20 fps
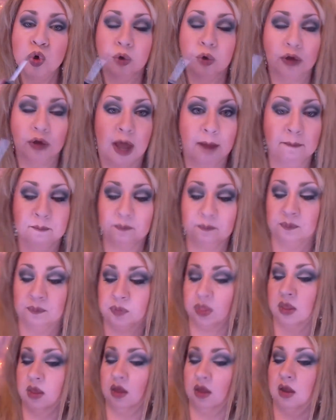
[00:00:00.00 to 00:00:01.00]
Okay,
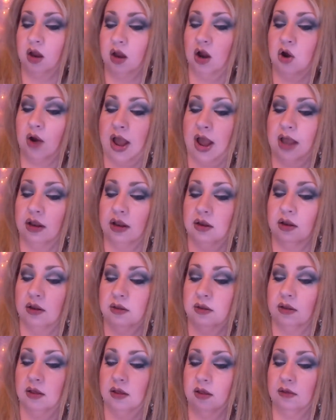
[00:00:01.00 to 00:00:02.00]
all right.
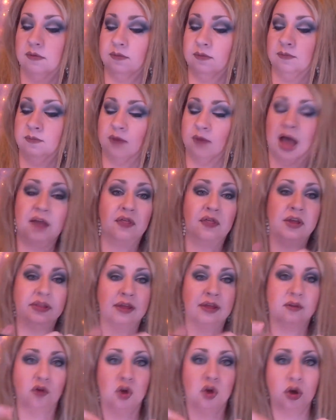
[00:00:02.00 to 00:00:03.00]
I think
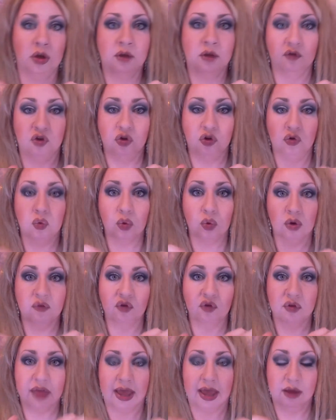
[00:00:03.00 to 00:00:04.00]
that's good enough tutorial
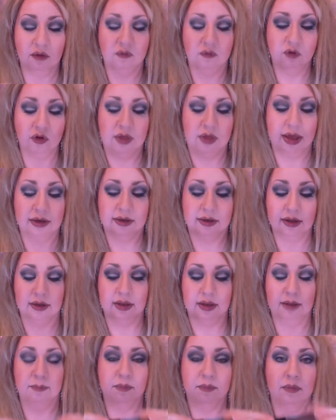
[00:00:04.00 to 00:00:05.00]
for that
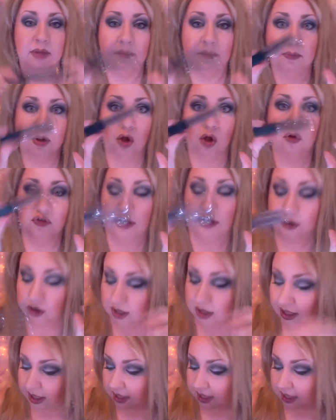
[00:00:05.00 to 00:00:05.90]
lip gloss there.